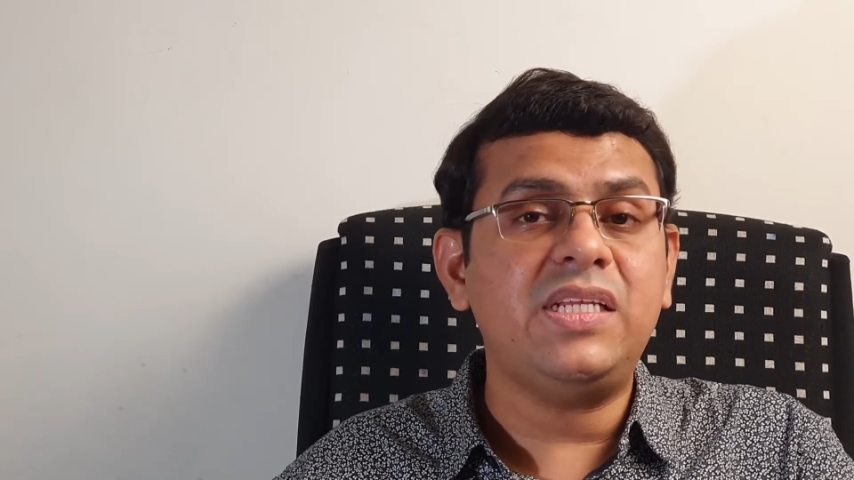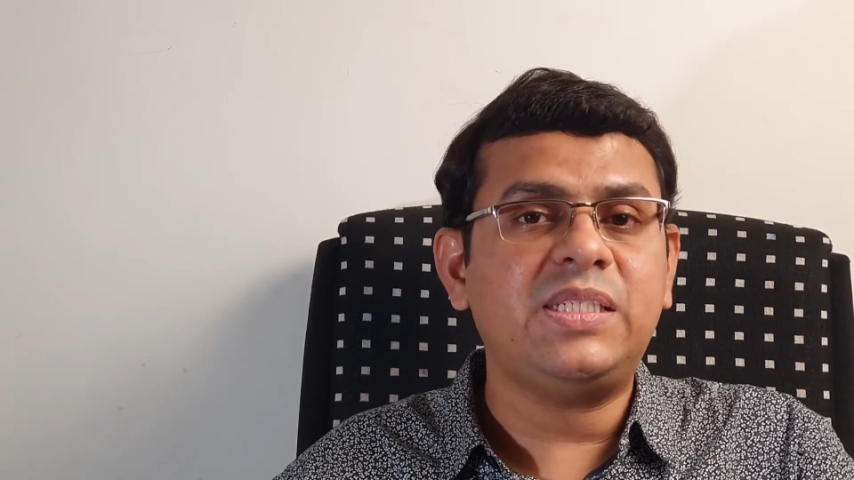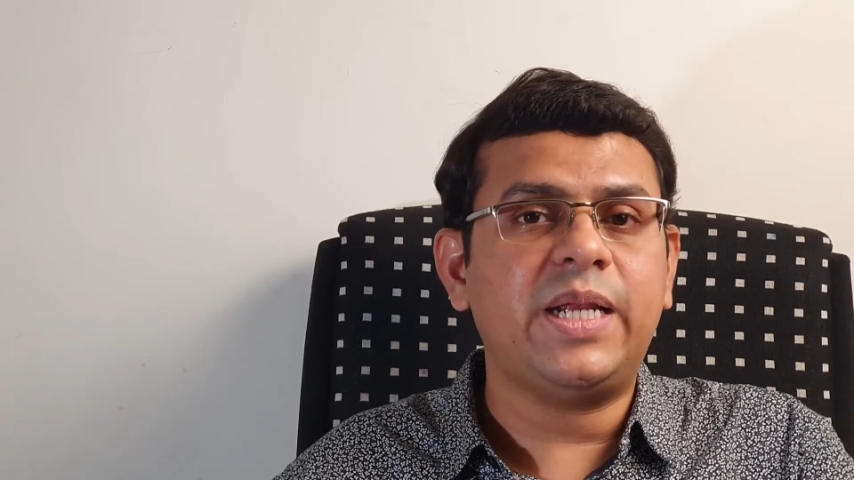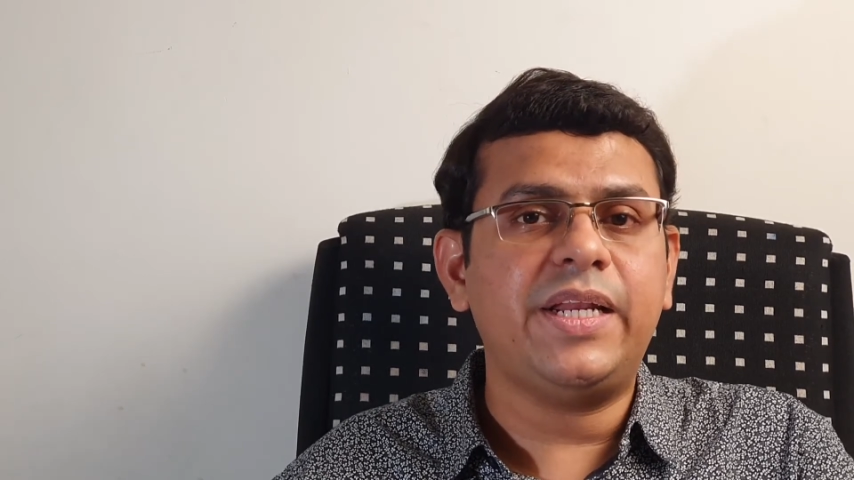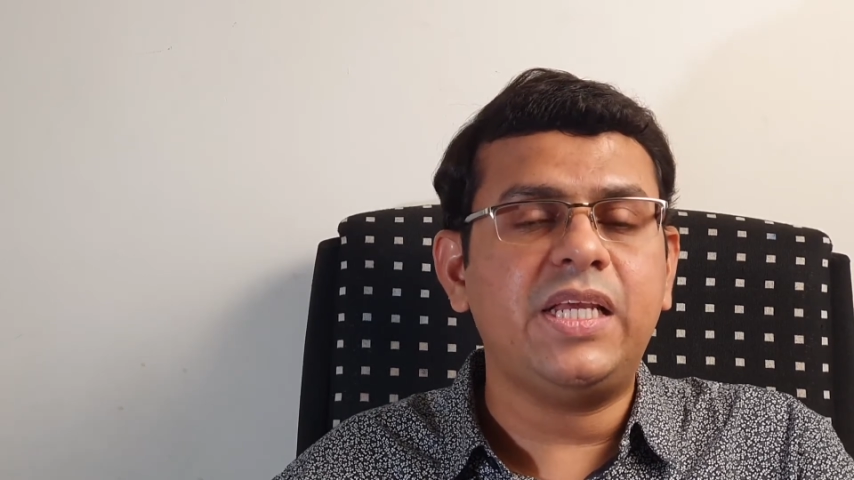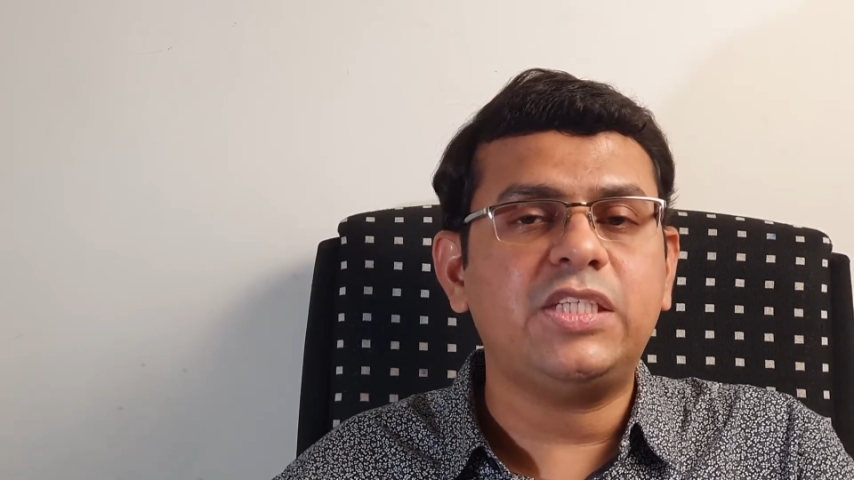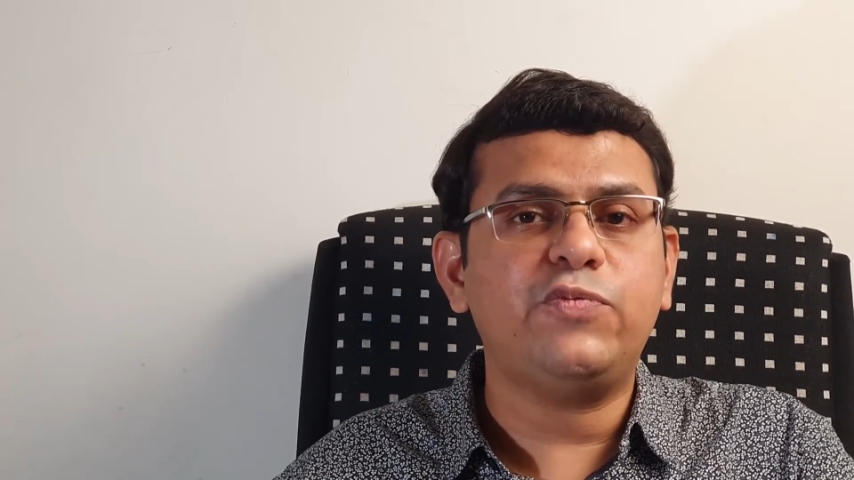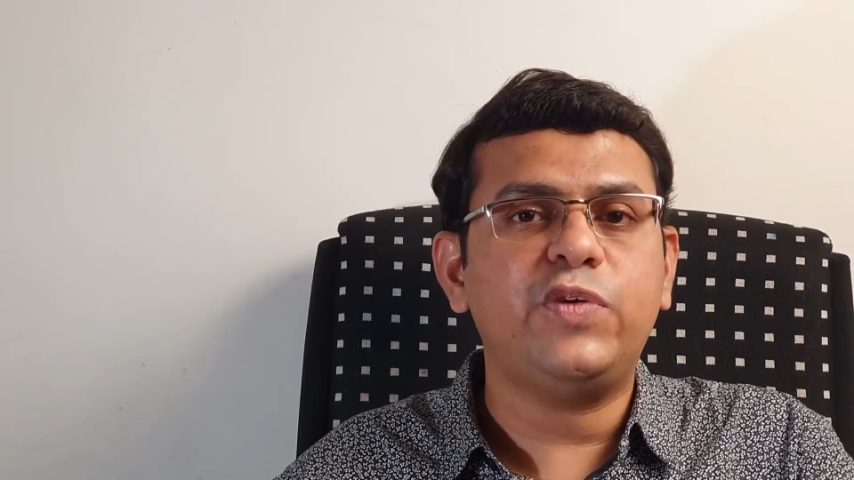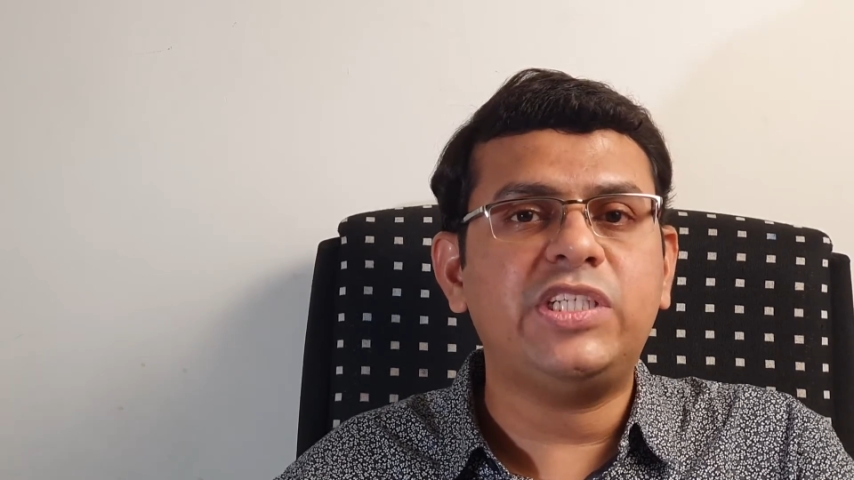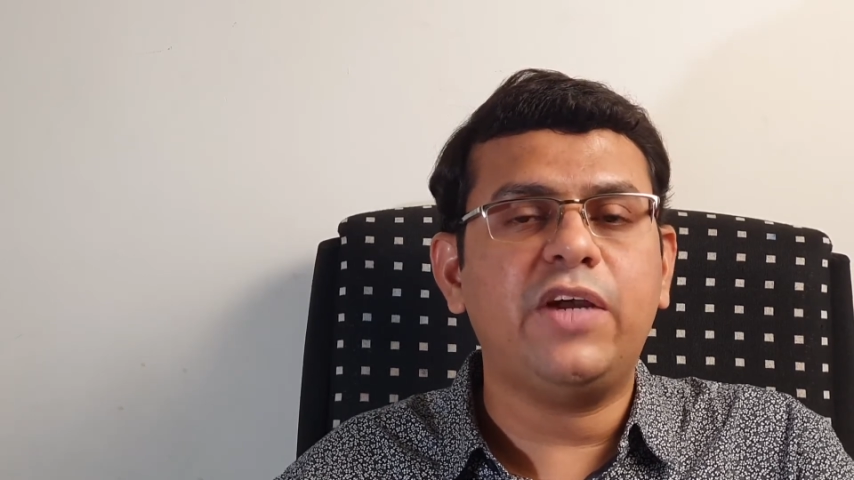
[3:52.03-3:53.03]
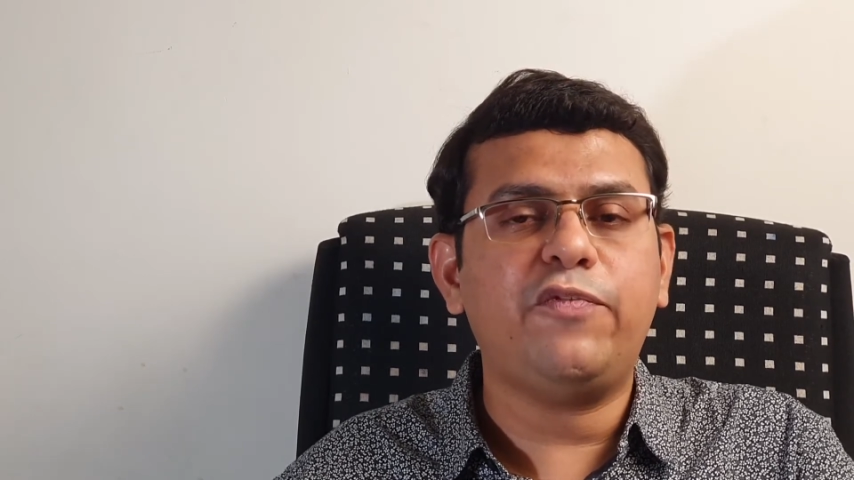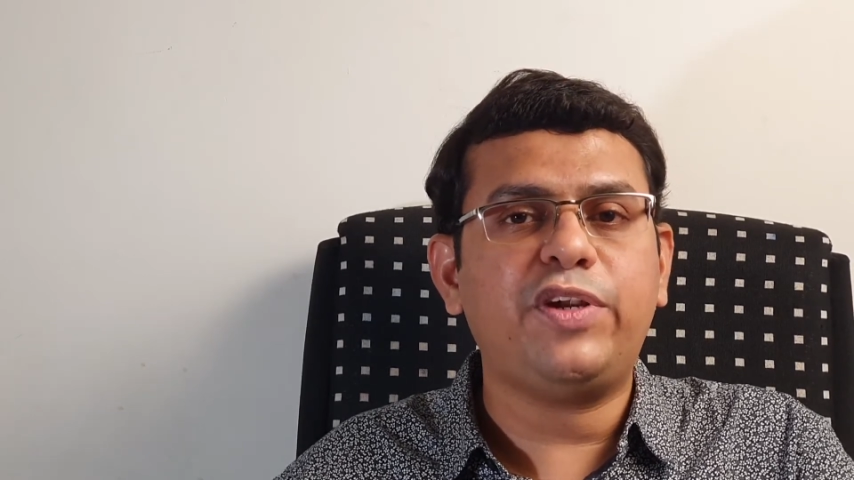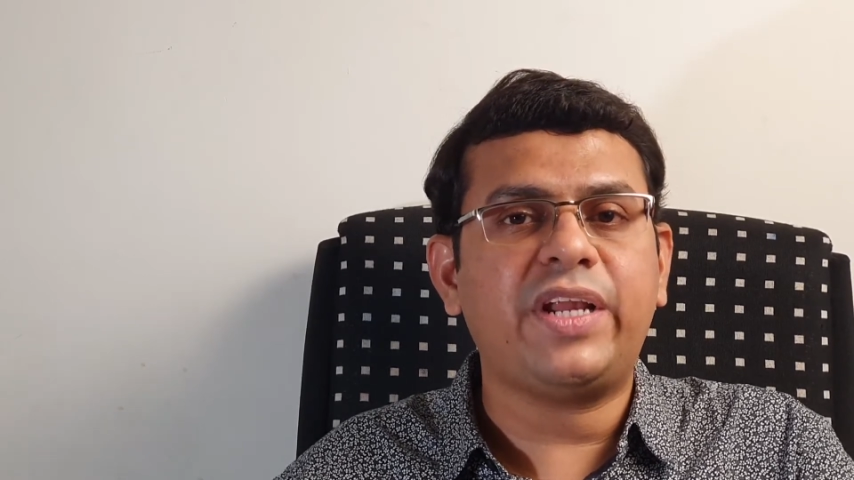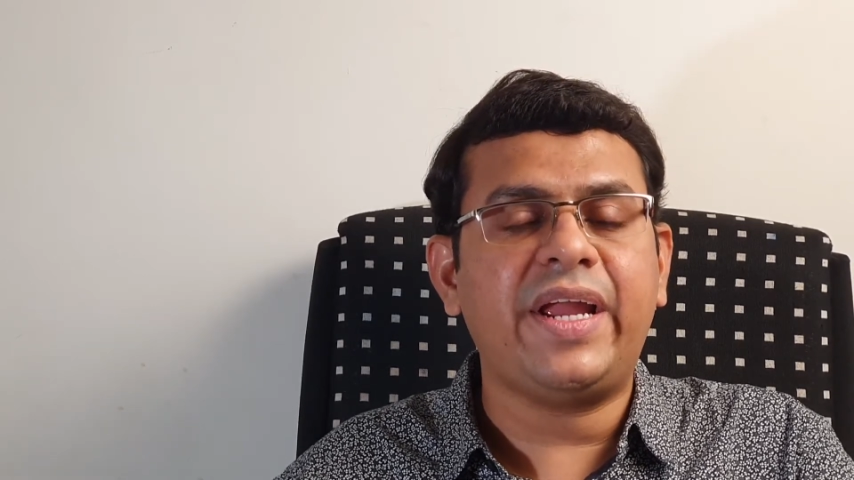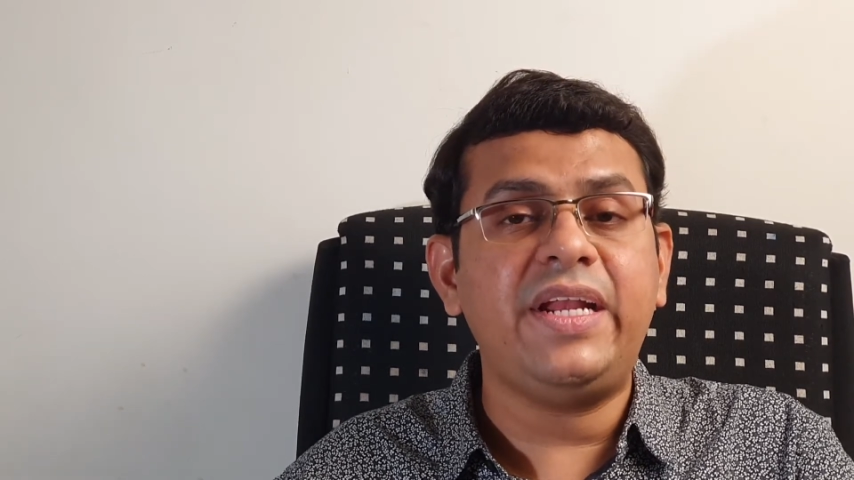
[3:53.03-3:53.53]
studies which have
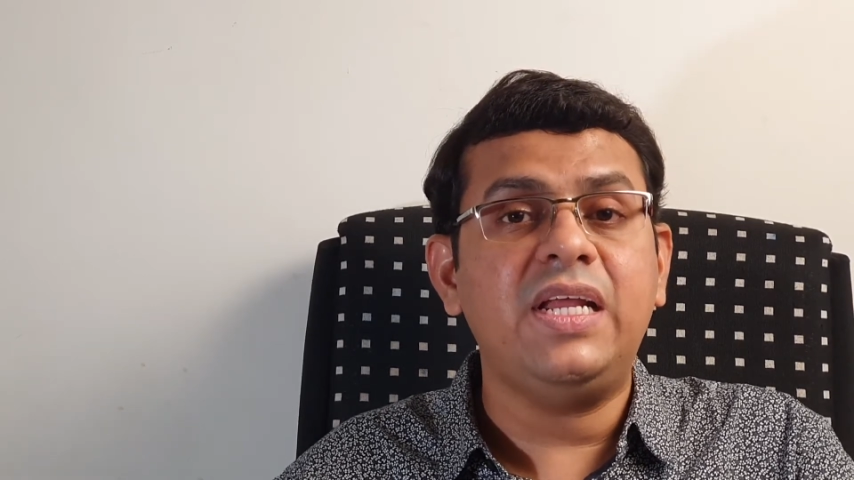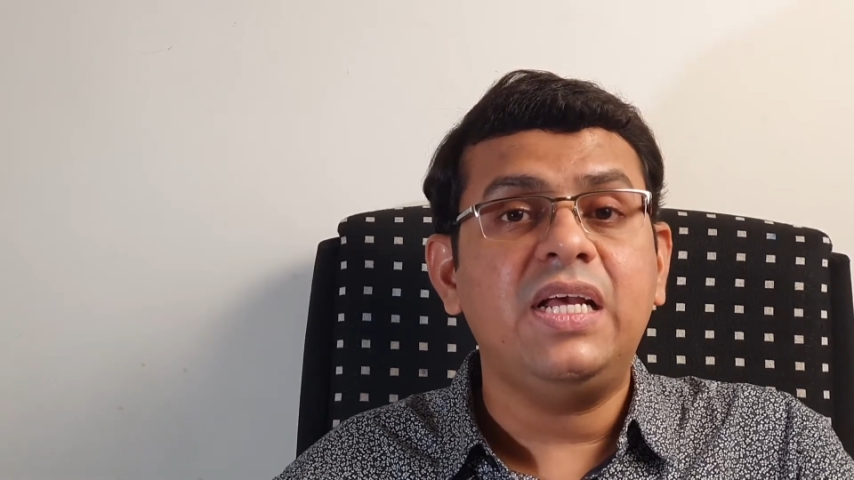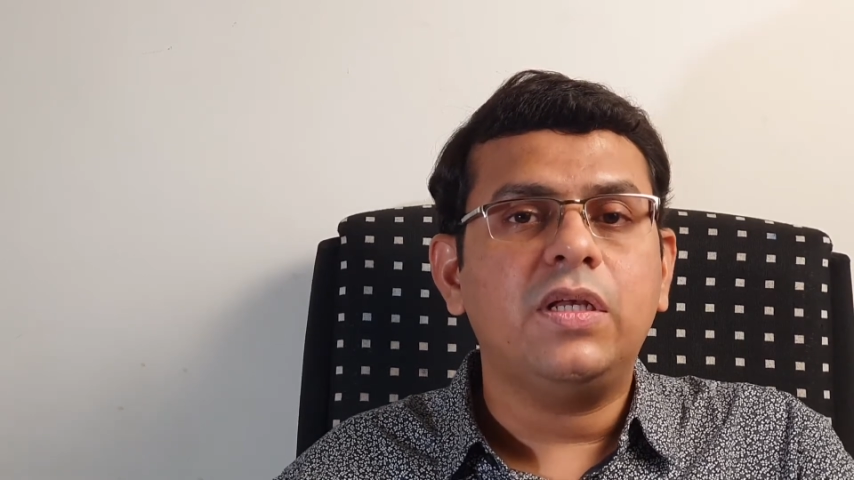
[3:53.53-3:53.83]
tried